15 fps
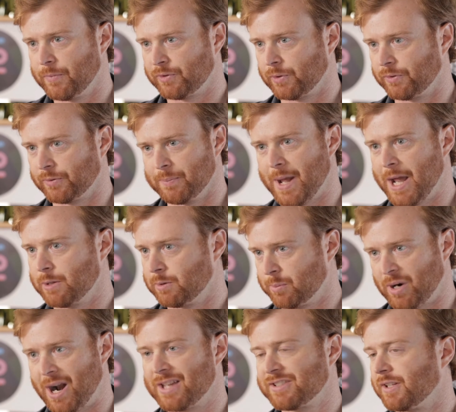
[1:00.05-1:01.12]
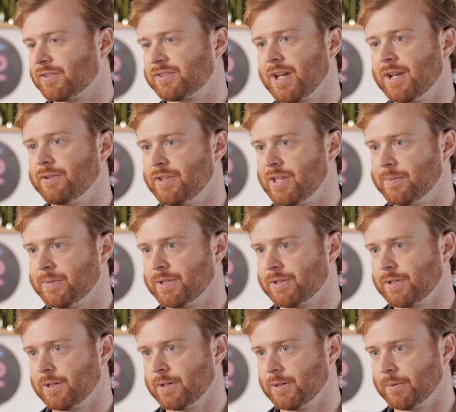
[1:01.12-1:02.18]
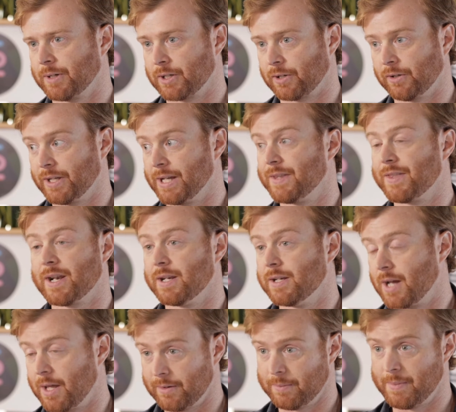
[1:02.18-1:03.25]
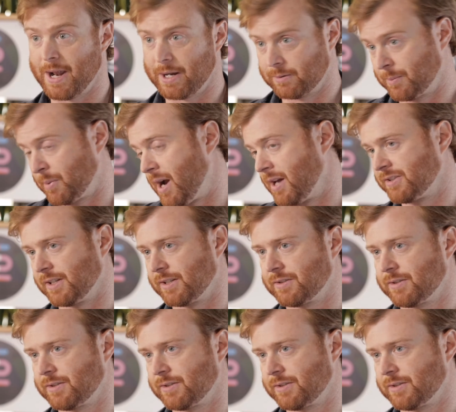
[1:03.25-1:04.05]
So it was a manual process to enter them into Recurly, and then another manual process